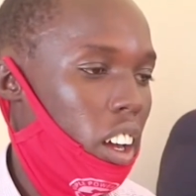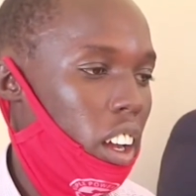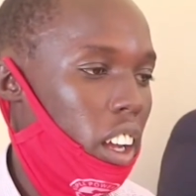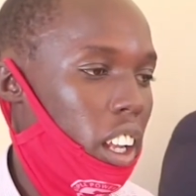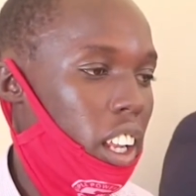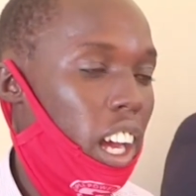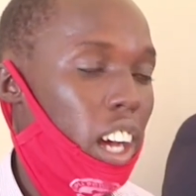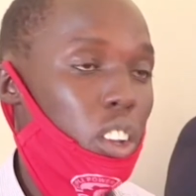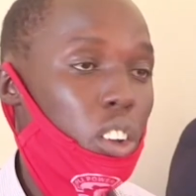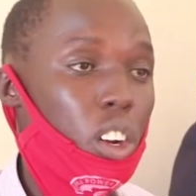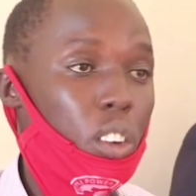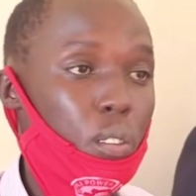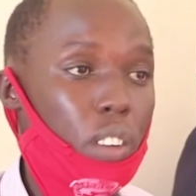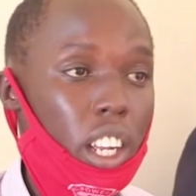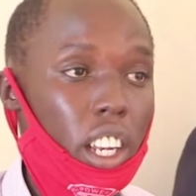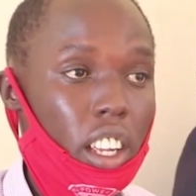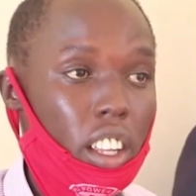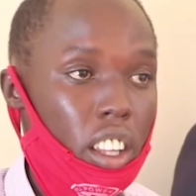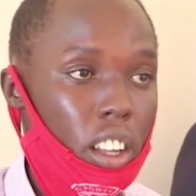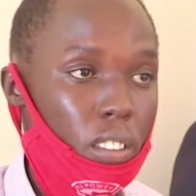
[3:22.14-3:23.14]
it has not
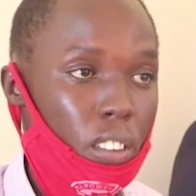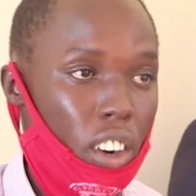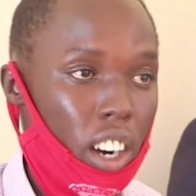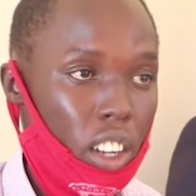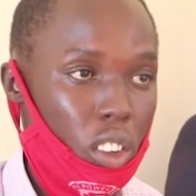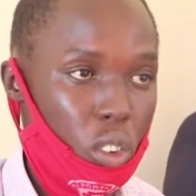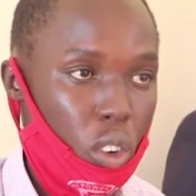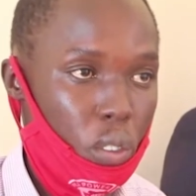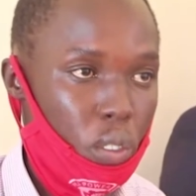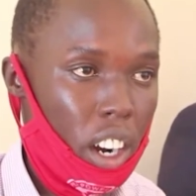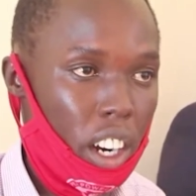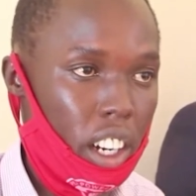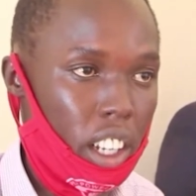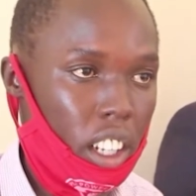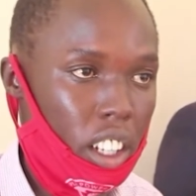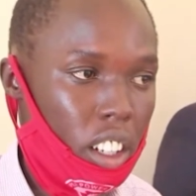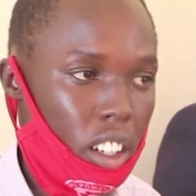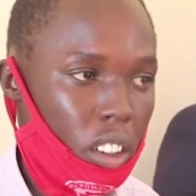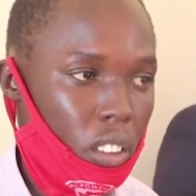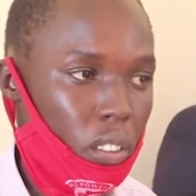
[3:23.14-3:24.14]
been easy for us to operate,
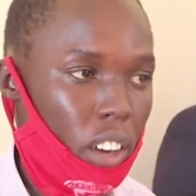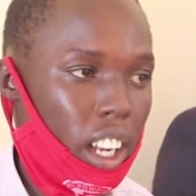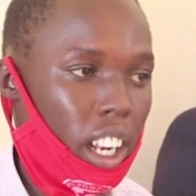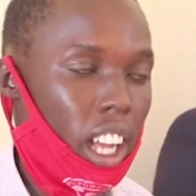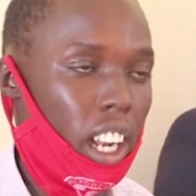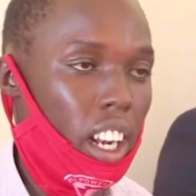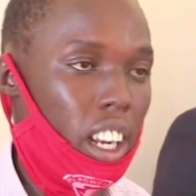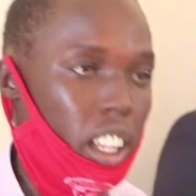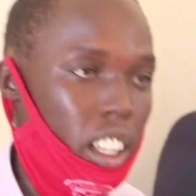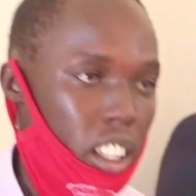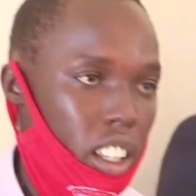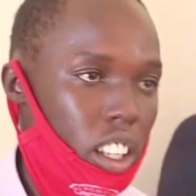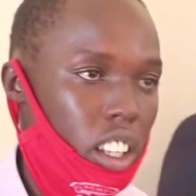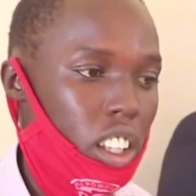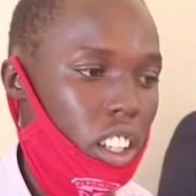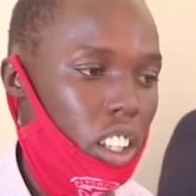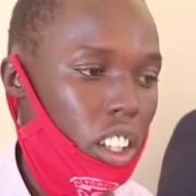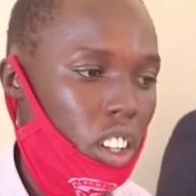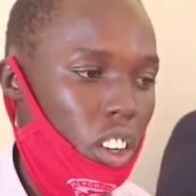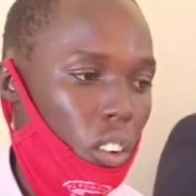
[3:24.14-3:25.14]
but at least
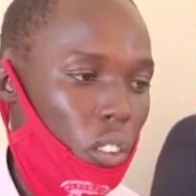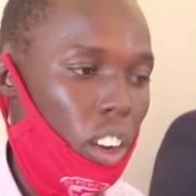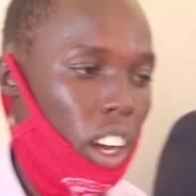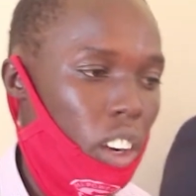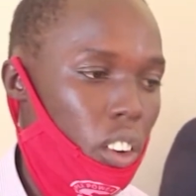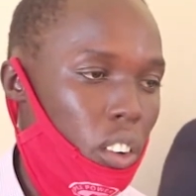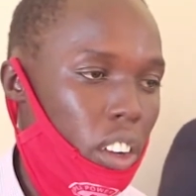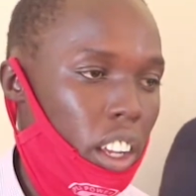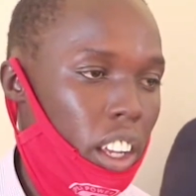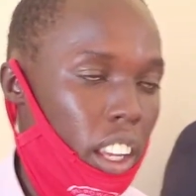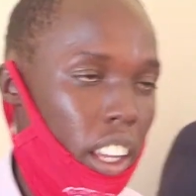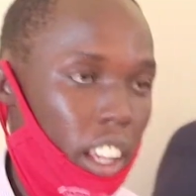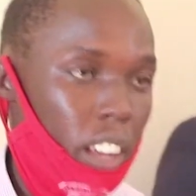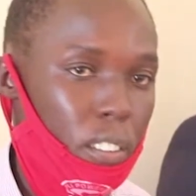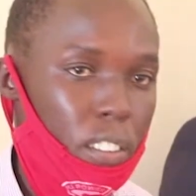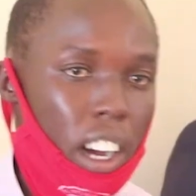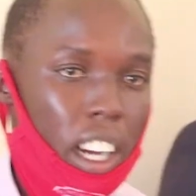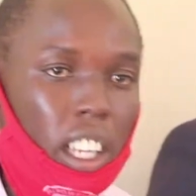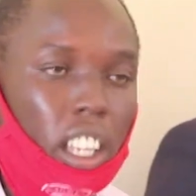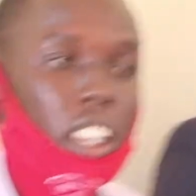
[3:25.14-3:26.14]
we are doing. In
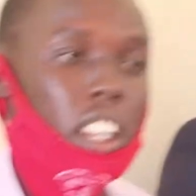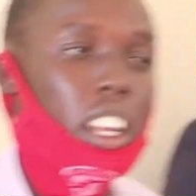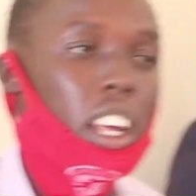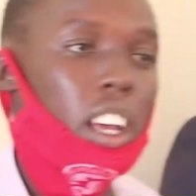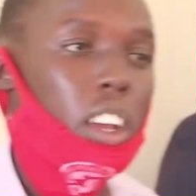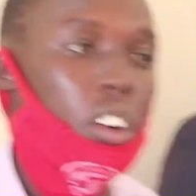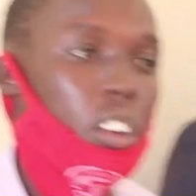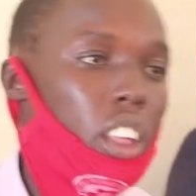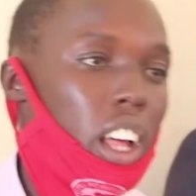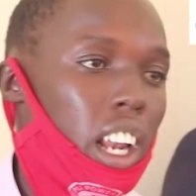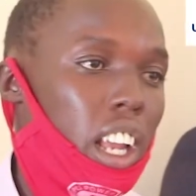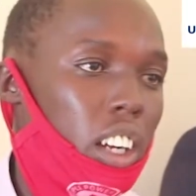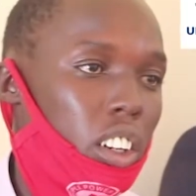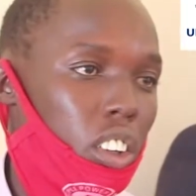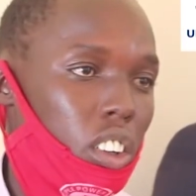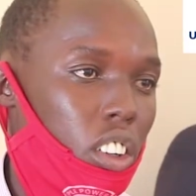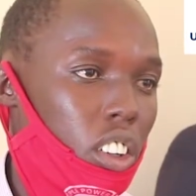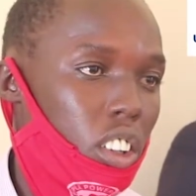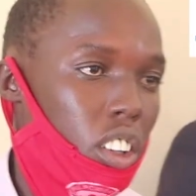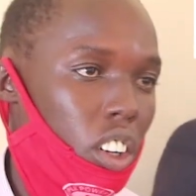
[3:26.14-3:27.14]
fact, in the youth
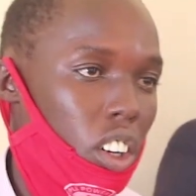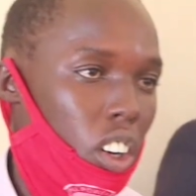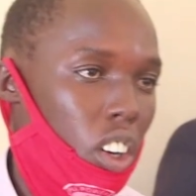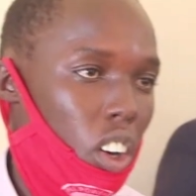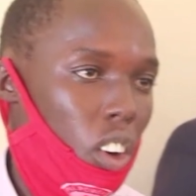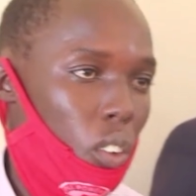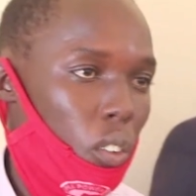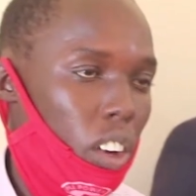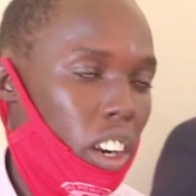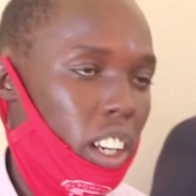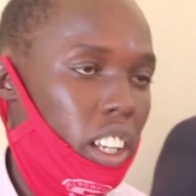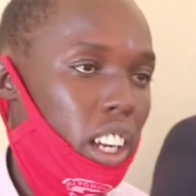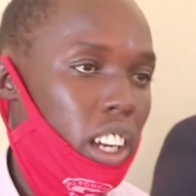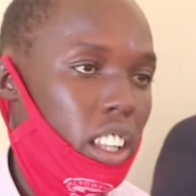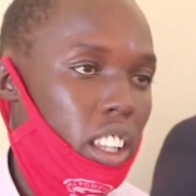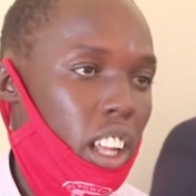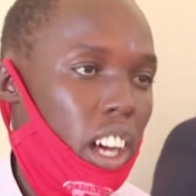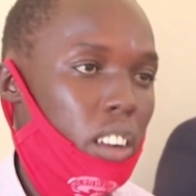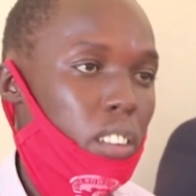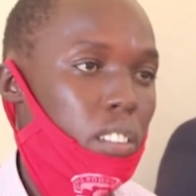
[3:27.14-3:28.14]
election, we
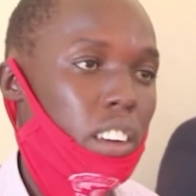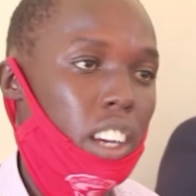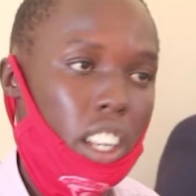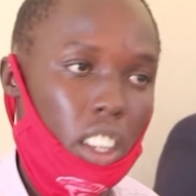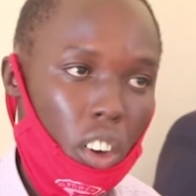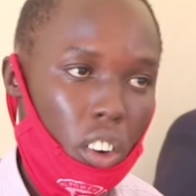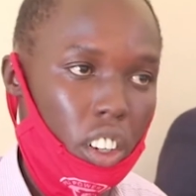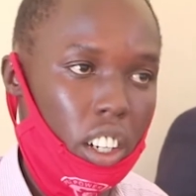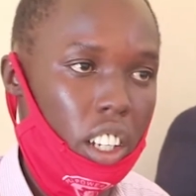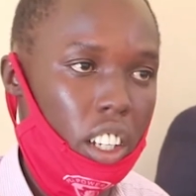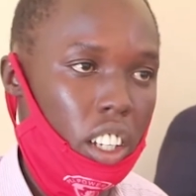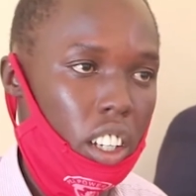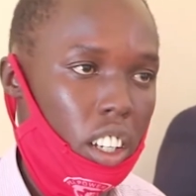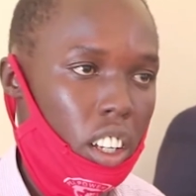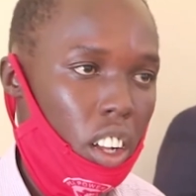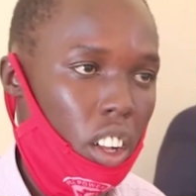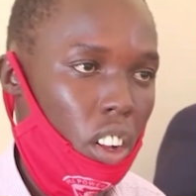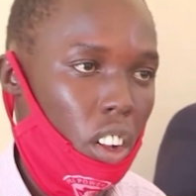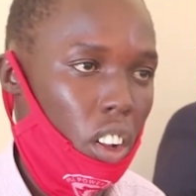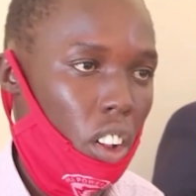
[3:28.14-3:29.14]
registered victory.
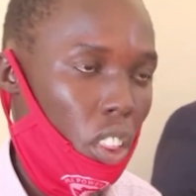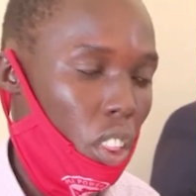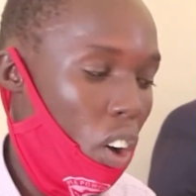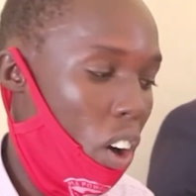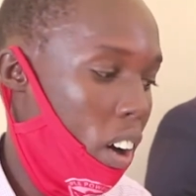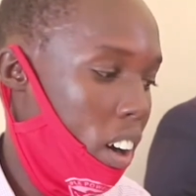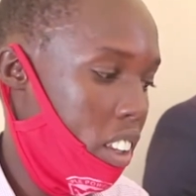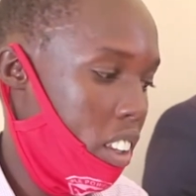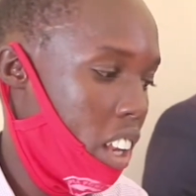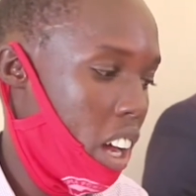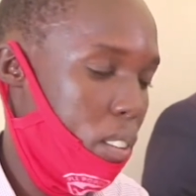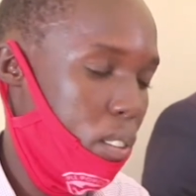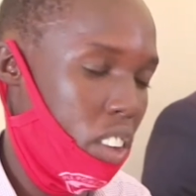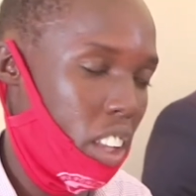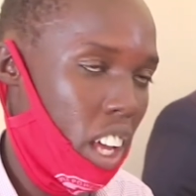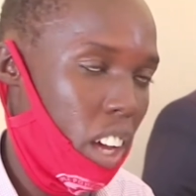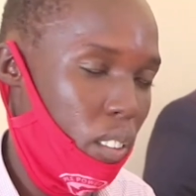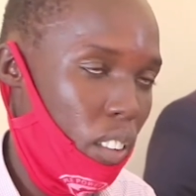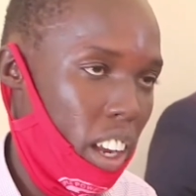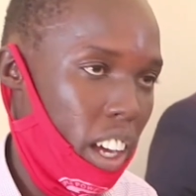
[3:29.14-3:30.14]
Though our stamps
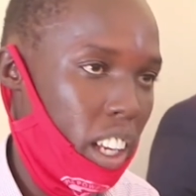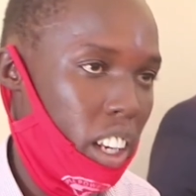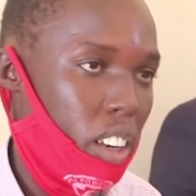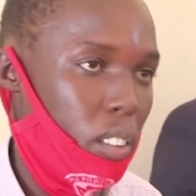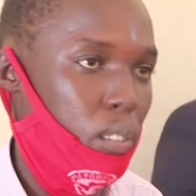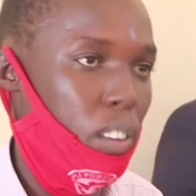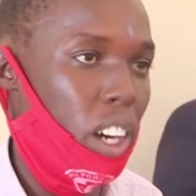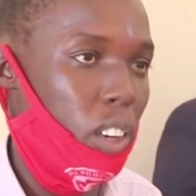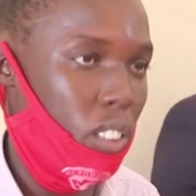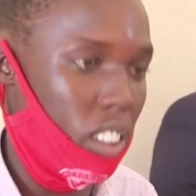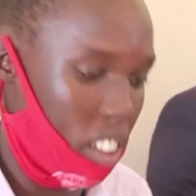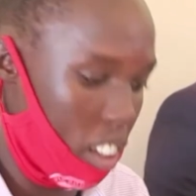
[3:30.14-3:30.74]
came late, but we